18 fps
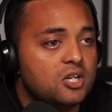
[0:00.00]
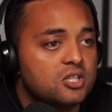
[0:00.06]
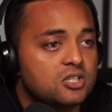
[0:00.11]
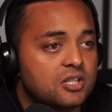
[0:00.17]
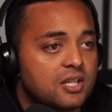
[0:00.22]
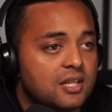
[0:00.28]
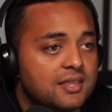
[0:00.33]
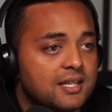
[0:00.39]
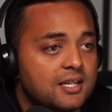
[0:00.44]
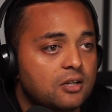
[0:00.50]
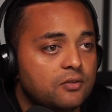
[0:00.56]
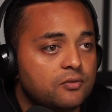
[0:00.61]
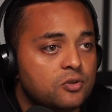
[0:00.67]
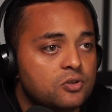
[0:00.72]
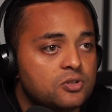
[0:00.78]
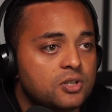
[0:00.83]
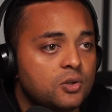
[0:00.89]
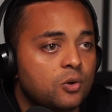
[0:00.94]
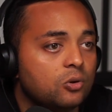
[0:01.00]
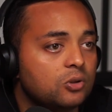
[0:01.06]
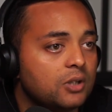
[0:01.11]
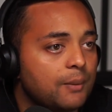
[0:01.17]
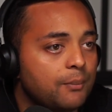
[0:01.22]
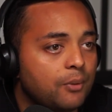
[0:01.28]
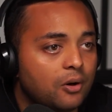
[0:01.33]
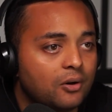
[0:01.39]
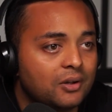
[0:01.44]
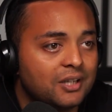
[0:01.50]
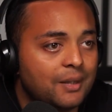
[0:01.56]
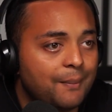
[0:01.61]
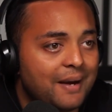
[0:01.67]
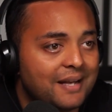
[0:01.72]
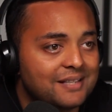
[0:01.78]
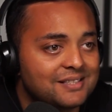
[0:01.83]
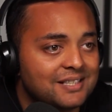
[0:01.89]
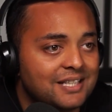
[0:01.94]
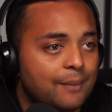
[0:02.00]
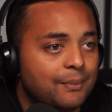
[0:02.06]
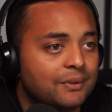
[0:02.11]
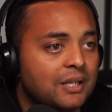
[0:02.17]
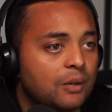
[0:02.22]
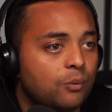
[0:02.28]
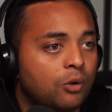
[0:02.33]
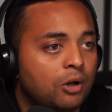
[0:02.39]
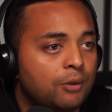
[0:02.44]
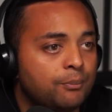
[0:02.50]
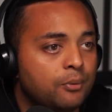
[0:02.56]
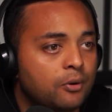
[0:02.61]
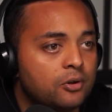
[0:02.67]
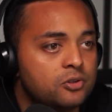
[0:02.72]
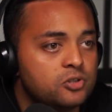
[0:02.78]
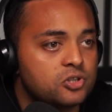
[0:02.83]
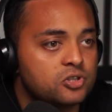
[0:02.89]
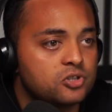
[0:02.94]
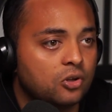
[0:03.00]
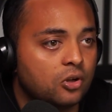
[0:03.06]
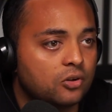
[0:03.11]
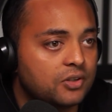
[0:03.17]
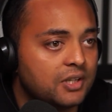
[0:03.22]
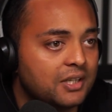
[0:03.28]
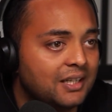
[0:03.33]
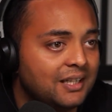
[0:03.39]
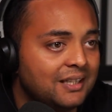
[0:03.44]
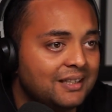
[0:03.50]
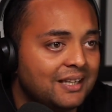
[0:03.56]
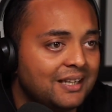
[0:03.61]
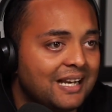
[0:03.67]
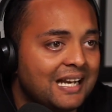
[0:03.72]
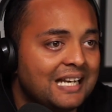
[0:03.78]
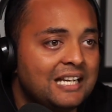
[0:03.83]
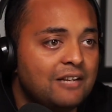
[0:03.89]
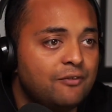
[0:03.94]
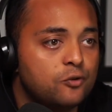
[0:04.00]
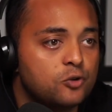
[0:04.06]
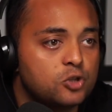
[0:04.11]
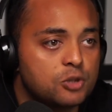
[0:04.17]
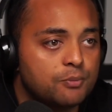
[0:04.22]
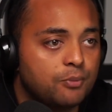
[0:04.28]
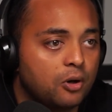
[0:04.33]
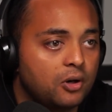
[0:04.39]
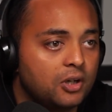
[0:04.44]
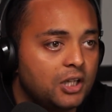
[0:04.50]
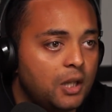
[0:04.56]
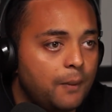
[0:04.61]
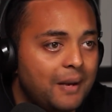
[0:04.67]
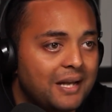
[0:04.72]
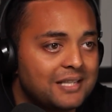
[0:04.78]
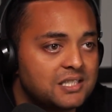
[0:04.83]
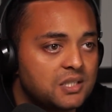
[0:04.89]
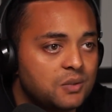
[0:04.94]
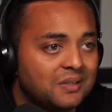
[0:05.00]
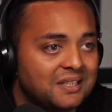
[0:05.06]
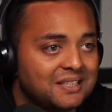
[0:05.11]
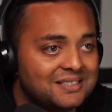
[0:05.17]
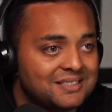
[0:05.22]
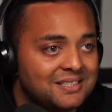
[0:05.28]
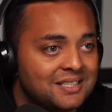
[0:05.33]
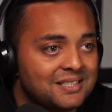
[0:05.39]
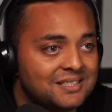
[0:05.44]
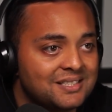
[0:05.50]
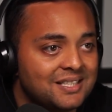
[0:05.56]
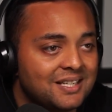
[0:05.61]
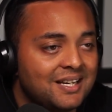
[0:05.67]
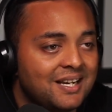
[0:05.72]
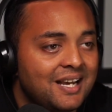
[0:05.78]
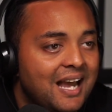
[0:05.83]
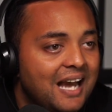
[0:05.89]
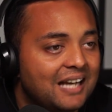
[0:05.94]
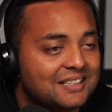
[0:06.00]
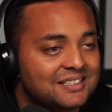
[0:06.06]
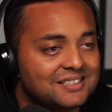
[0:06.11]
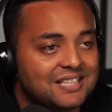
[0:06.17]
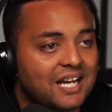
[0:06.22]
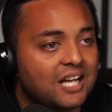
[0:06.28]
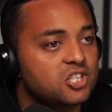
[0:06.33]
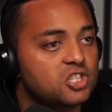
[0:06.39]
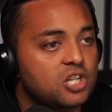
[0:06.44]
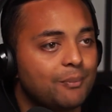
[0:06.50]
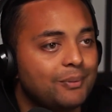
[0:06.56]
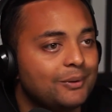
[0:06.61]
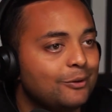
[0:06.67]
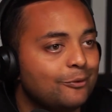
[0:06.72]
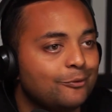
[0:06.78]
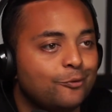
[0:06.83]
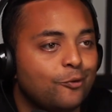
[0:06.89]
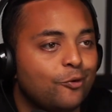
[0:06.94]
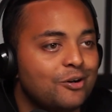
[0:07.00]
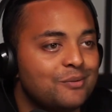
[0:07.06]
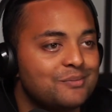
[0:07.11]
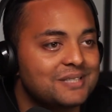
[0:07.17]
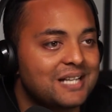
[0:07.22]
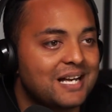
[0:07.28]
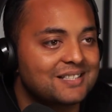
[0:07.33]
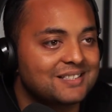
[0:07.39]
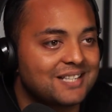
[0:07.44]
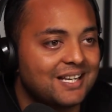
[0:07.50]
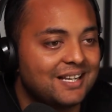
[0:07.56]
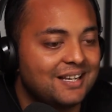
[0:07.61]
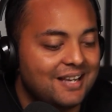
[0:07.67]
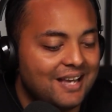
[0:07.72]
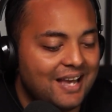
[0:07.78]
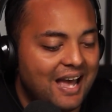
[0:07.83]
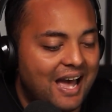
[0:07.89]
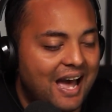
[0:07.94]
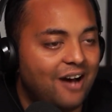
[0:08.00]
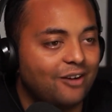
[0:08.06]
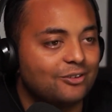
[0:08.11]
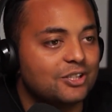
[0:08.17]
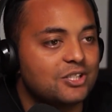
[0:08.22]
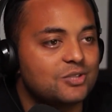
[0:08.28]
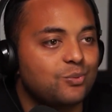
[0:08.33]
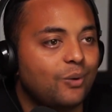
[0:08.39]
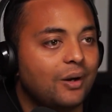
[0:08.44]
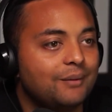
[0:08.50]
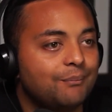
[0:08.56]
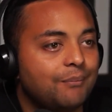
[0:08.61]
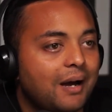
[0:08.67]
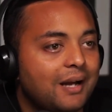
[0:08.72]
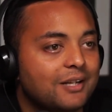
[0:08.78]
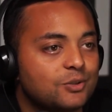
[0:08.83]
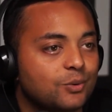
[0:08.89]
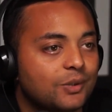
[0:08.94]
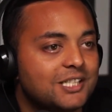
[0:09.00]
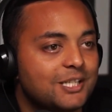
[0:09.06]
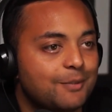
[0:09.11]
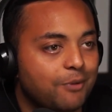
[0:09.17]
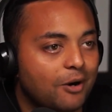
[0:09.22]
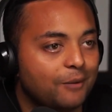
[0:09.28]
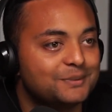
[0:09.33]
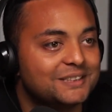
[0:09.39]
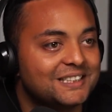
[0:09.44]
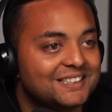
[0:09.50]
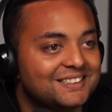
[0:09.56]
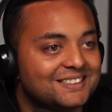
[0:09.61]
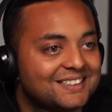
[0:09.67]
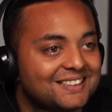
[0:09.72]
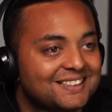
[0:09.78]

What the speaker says: So they think of using all their borrowing capacity up in that one purchase and not thinking that any future borrowing capacity will exist. And they start jumping on forums asking, how does one buy 20 properties?